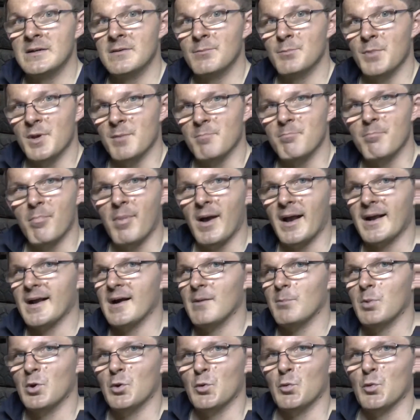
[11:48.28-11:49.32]
be back
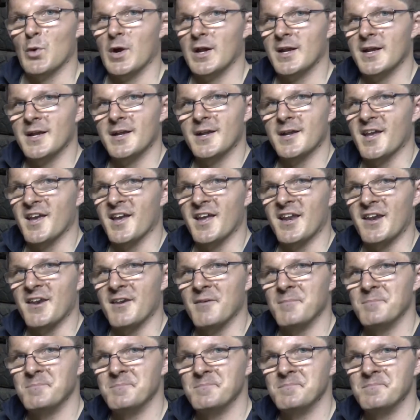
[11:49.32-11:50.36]
up and running again.
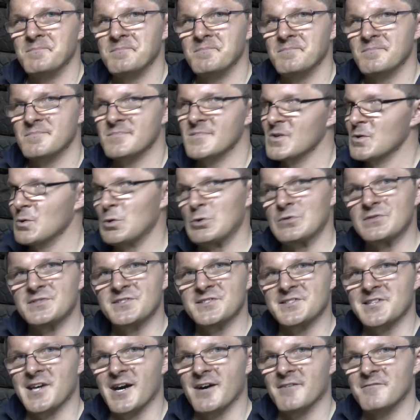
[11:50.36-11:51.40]
Good
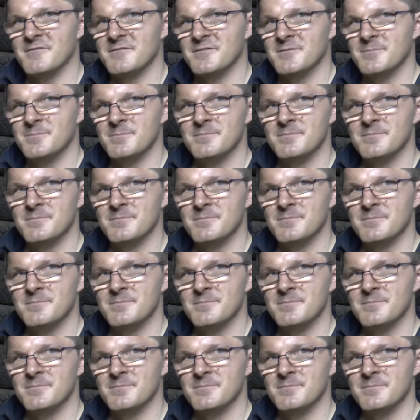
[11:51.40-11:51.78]
stuff.